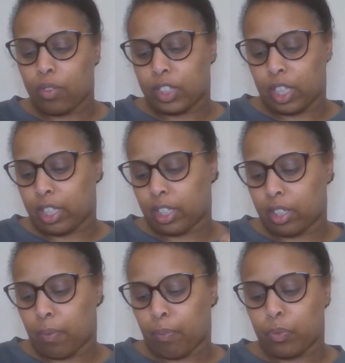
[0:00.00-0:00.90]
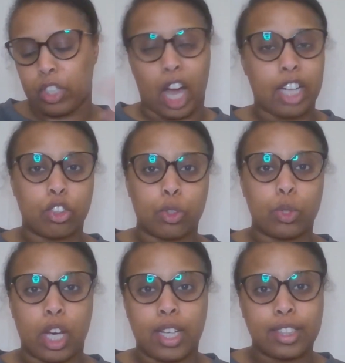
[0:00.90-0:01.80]
sudden, Ganju
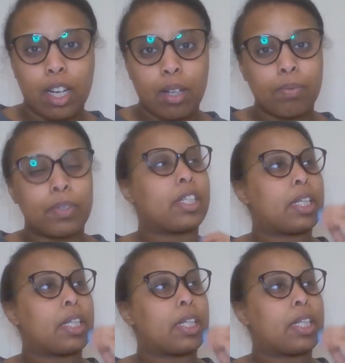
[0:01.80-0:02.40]
turned up.